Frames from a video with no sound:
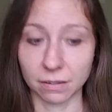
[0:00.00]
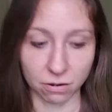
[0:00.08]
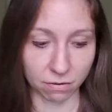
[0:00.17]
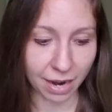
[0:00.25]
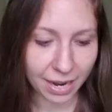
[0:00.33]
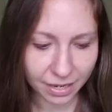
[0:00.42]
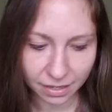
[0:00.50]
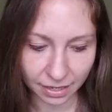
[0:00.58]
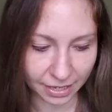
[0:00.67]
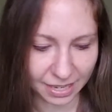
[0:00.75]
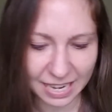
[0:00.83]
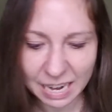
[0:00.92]
All right?
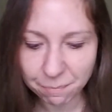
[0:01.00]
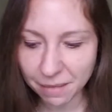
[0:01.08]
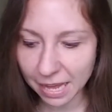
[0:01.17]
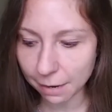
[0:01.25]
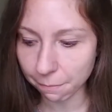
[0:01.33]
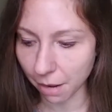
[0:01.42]
Like keep that in